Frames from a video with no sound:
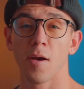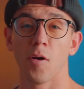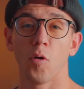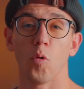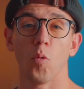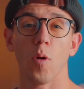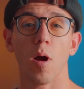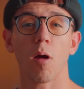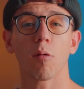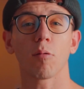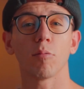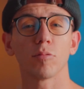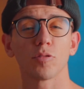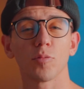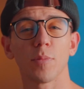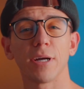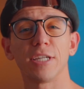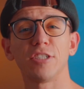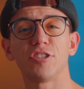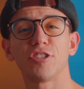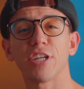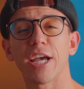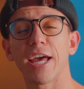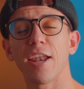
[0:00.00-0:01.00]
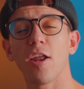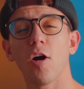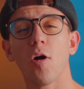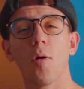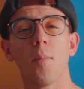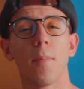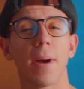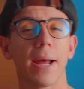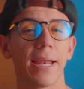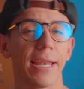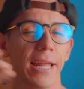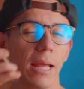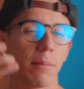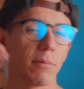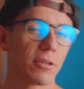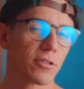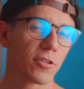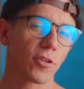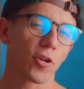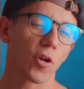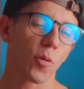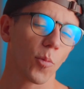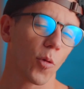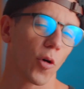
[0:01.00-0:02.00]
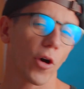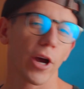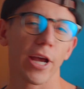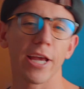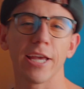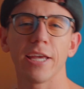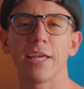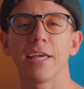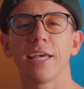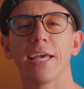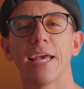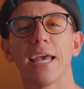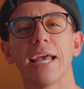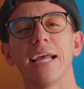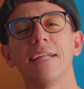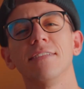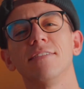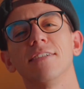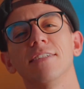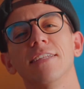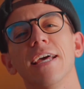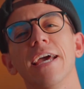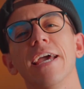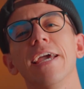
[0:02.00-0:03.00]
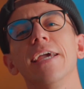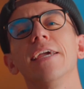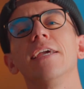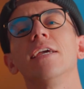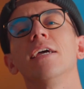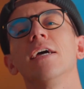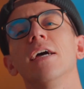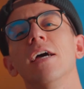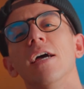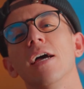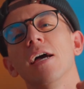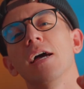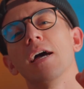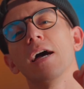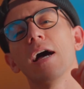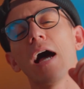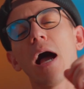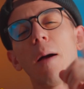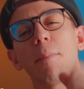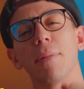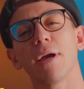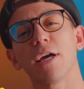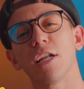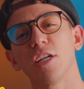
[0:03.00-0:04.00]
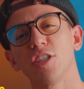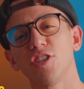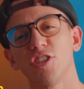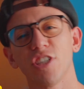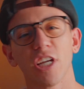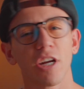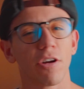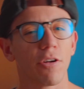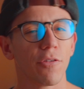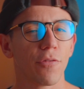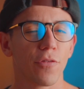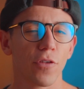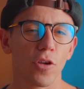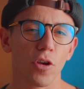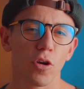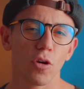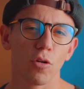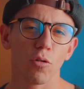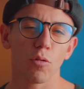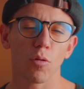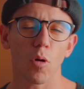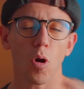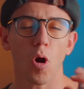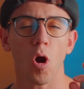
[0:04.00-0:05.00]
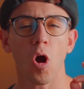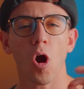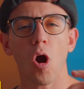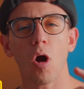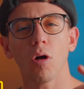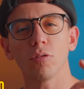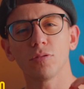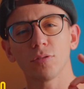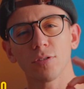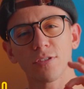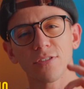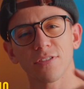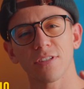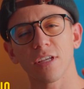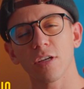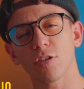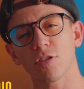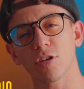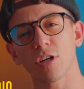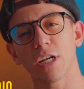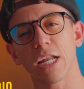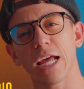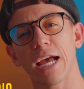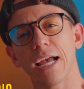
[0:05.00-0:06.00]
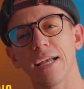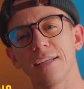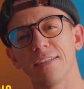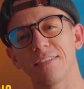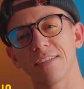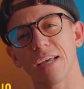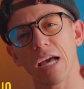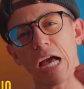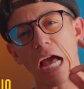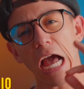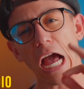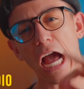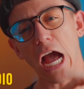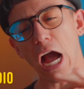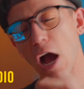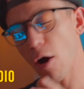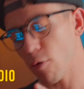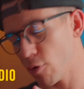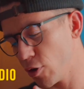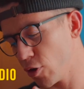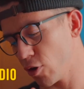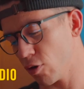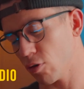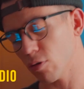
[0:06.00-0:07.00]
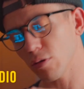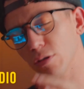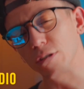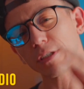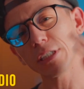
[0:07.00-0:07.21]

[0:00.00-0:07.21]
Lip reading: Welcome to my channel, my name is Little Boy, and today I'm gonna share with you how to synchronize audio